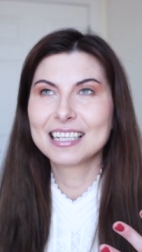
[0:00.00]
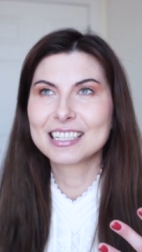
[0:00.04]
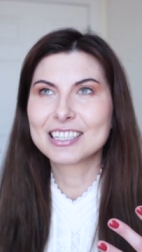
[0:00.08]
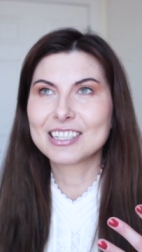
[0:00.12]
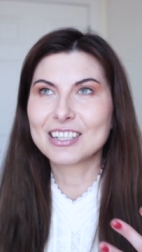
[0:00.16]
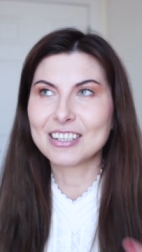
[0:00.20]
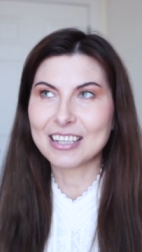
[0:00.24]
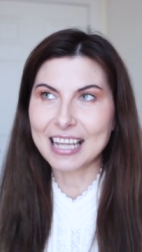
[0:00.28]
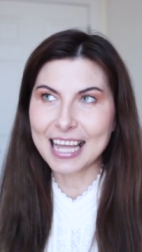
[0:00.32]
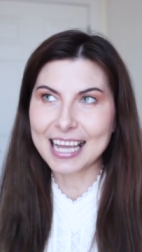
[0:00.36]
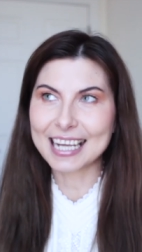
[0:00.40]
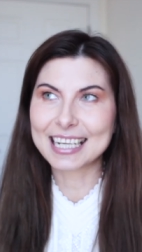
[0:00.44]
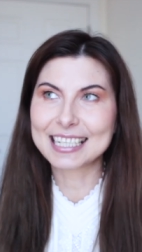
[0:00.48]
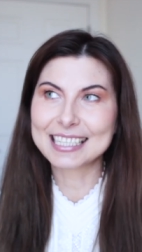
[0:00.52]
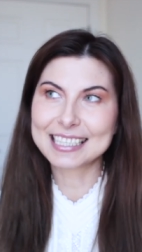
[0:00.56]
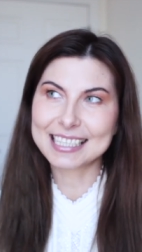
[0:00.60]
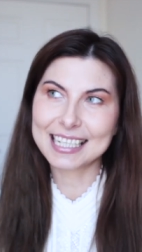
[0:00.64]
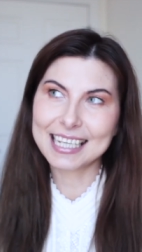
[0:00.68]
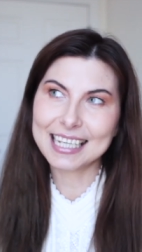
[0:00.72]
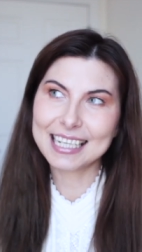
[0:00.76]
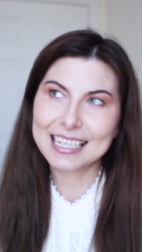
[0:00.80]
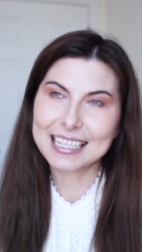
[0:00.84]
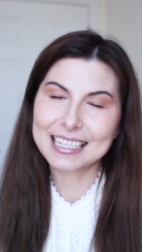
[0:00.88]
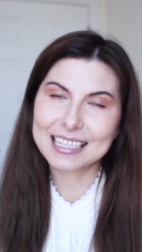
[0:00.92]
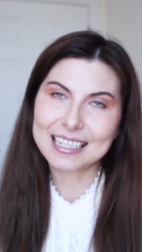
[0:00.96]

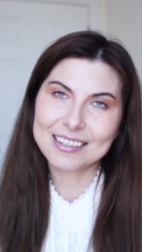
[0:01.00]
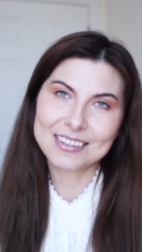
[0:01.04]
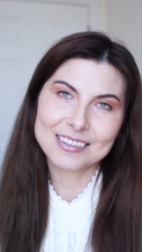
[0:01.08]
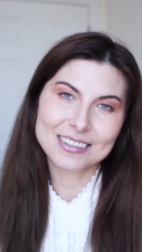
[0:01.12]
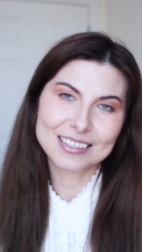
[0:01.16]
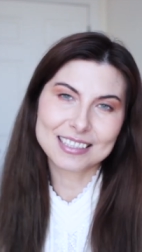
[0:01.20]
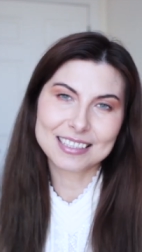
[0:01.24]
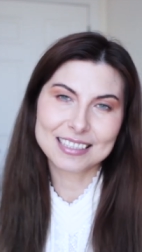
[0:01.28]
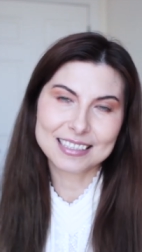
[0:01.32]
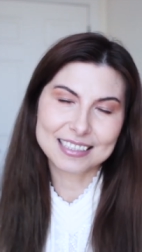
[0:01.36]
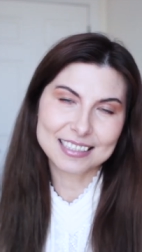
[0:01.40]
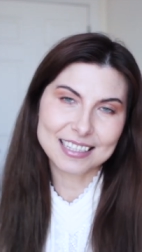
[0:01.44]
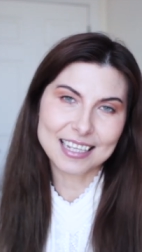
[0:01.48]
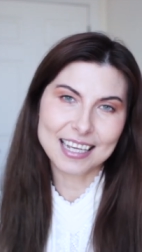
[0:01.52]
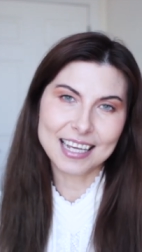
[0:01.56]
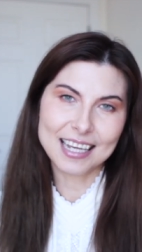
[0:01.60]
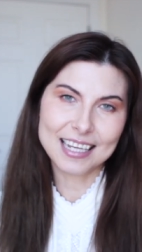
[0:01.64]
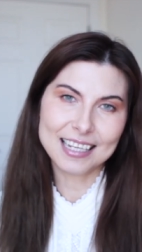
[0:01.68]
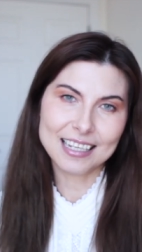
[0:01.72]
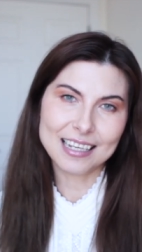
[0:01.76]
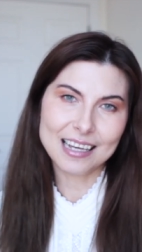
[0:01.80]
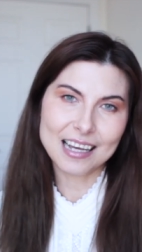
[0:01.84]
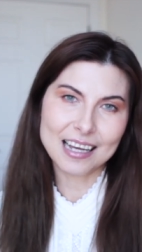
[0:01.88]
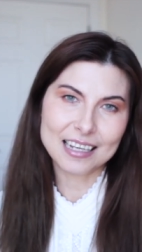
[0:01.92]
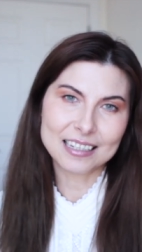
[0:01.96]
collecting, you can say.